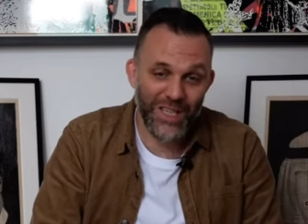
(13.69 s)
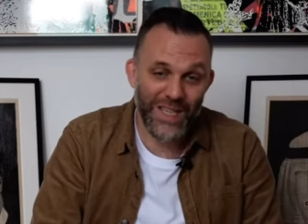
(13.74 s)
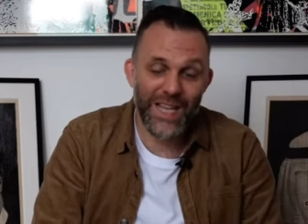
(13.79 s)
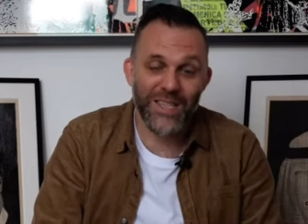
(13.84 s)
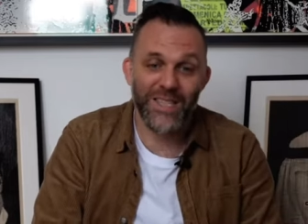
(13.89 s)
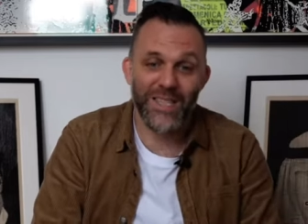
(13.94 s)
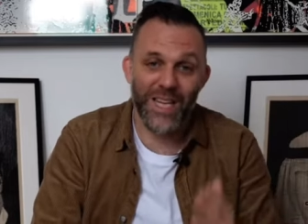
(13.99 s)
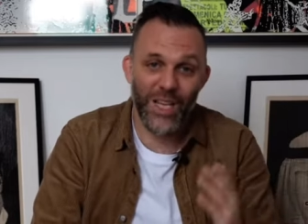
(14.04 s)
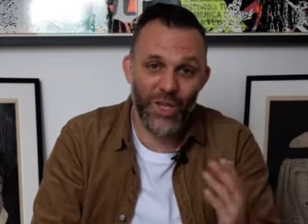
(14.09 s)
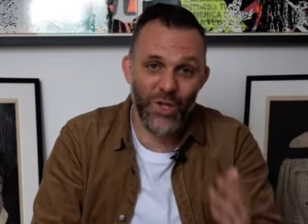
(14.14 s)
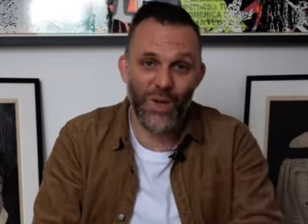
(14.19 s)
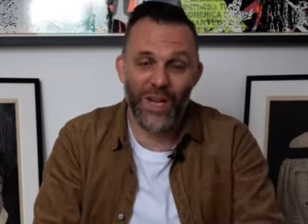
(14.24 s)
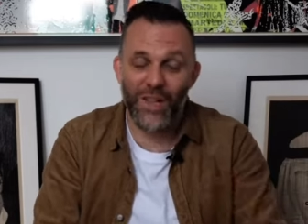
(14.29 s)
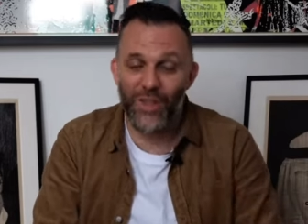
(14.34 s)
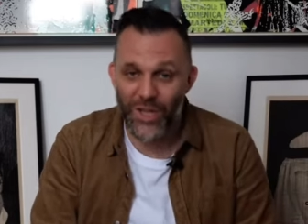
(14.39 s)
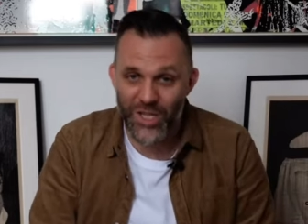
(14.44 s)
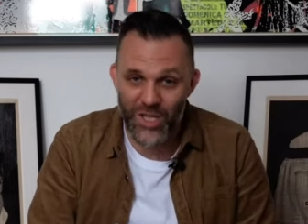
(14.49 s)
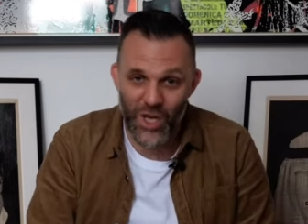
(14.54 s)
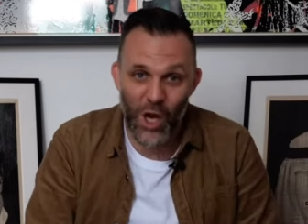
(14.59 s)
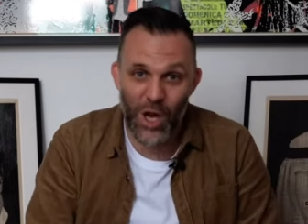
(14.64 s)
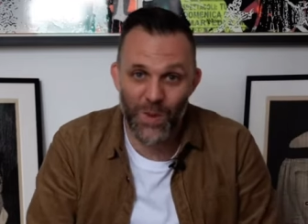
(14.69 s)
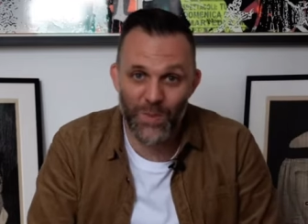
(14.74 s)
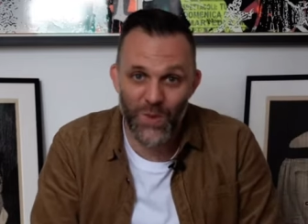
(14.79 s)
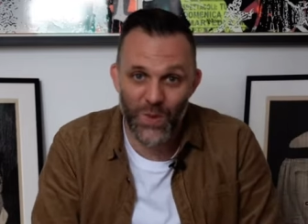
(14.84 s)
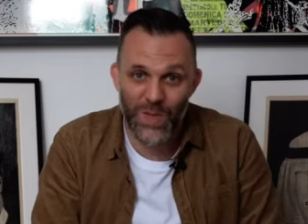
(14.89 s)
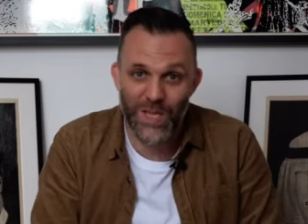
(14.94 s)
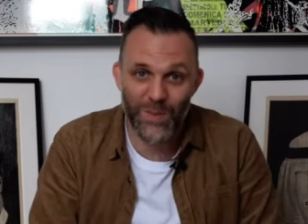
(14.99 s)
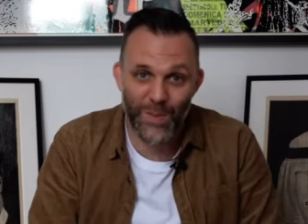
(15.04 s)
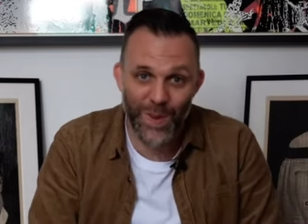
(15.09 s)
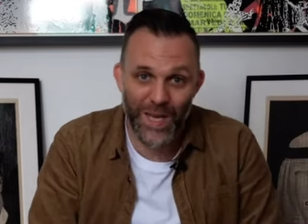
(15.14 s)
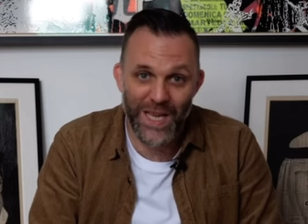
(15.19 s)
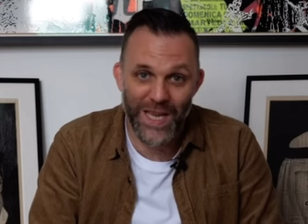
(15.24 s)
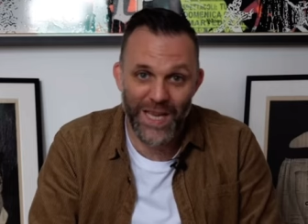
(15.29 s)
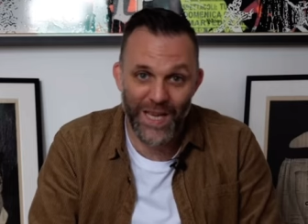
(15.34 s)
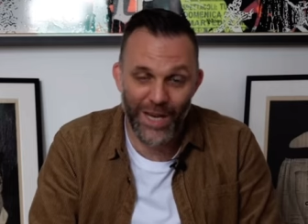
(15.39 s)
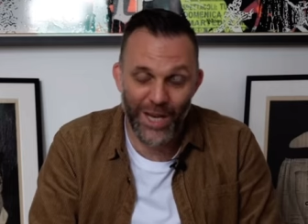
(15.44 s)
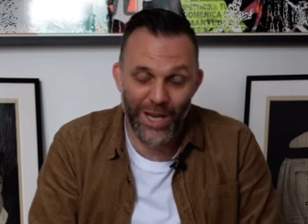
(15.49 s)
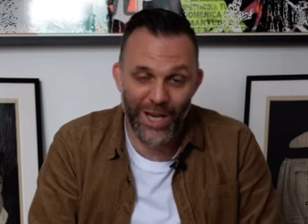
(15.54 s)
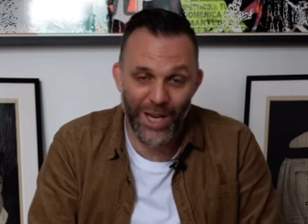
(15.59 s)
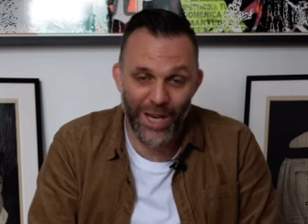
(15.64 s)
That's literally the terms we're
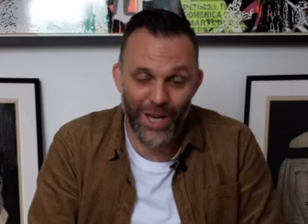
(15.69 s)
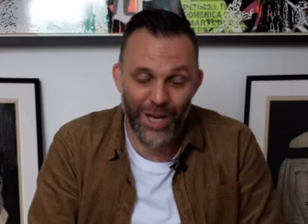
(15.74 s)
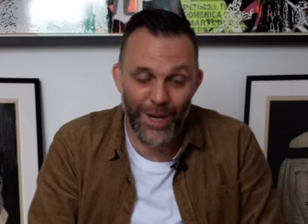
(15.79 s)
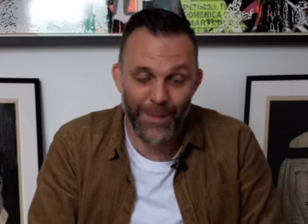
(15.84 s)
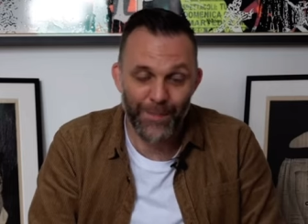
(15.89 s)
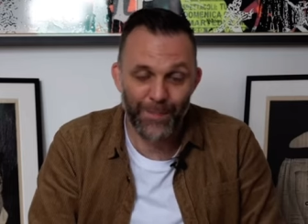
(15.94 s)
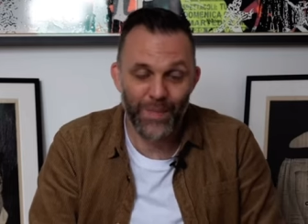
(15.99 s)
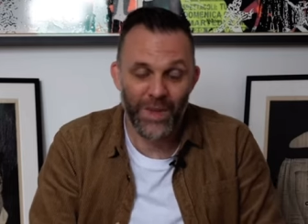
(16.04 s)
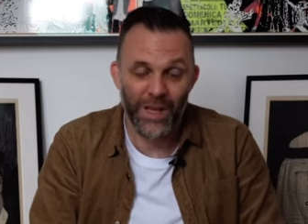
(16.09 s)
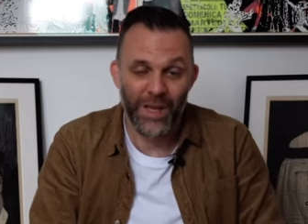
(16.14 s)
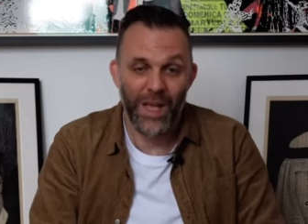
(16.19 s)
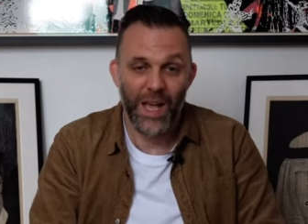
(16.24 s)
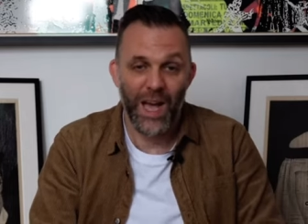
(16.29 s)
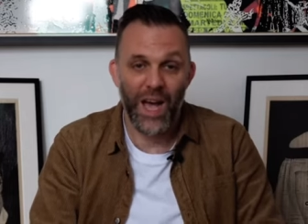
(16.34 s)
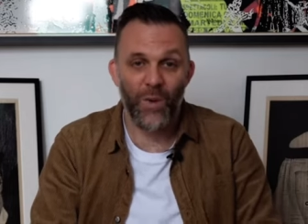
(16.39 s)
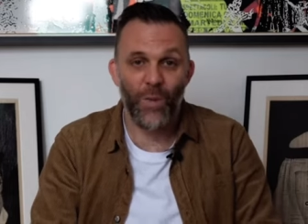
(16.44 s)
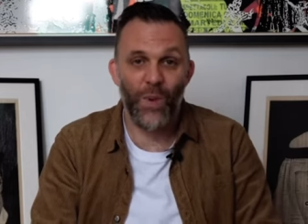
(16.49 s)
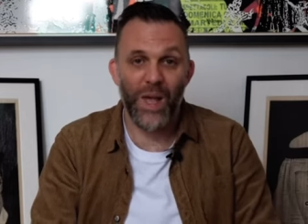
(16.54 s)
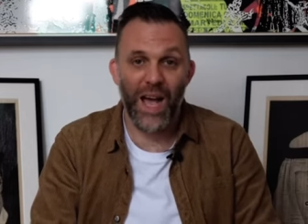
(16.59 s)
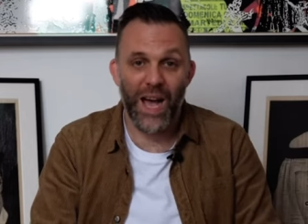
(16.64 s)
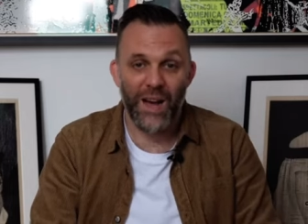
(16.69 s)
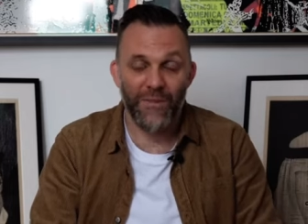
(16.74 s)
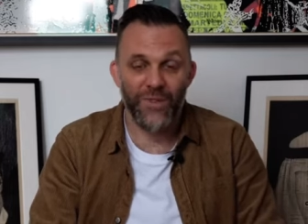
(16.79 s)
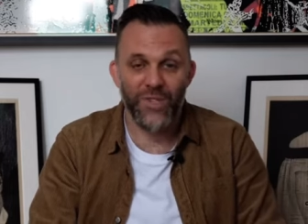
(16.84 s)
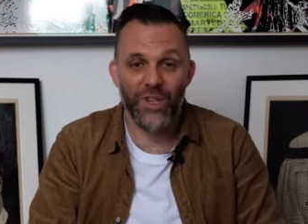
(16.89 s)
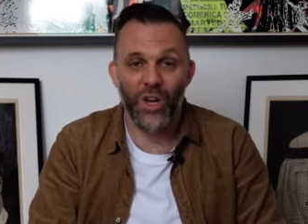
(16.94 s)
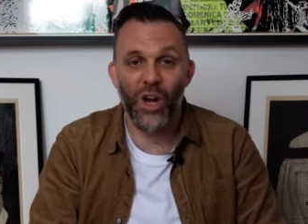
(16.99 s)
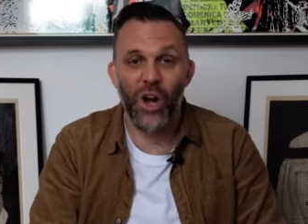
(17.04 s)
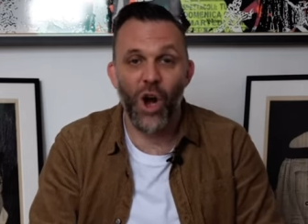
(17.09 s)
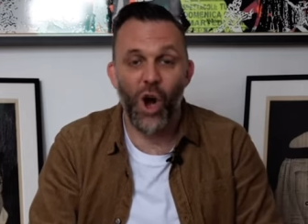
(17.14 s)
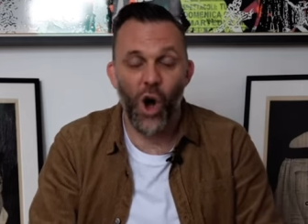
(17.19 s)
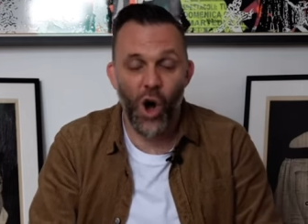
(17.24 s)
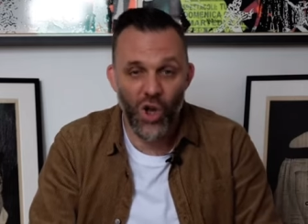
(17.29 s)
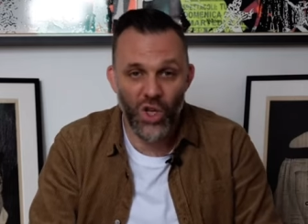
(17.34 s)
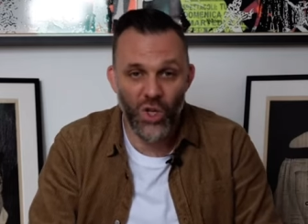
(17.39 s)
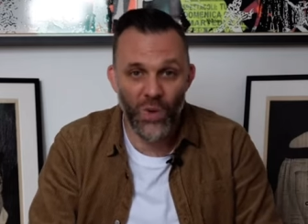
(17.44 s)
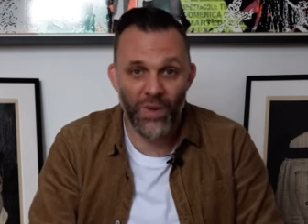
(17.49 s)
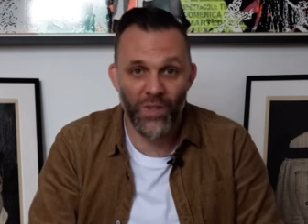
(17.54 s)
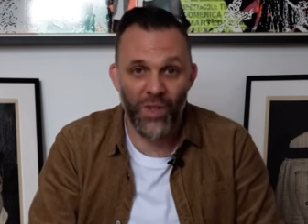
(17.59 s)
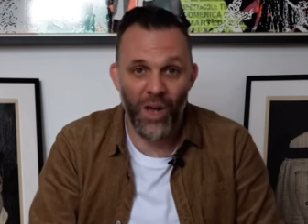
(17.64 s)
speaking in here. And we have to
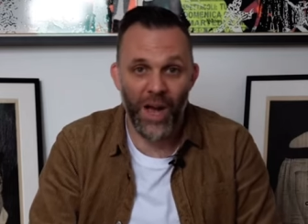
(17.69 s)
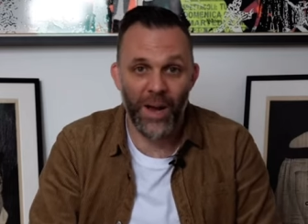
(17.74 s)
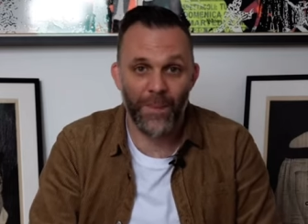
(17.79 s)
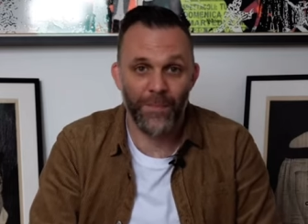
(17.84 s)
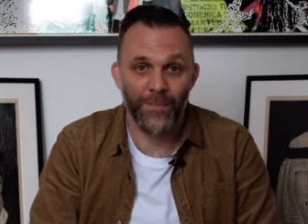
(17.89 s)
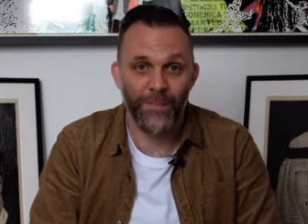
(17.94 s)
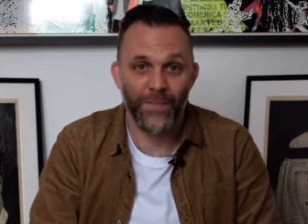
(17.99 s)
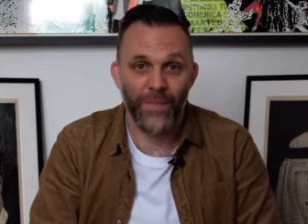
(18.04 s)
argue with that.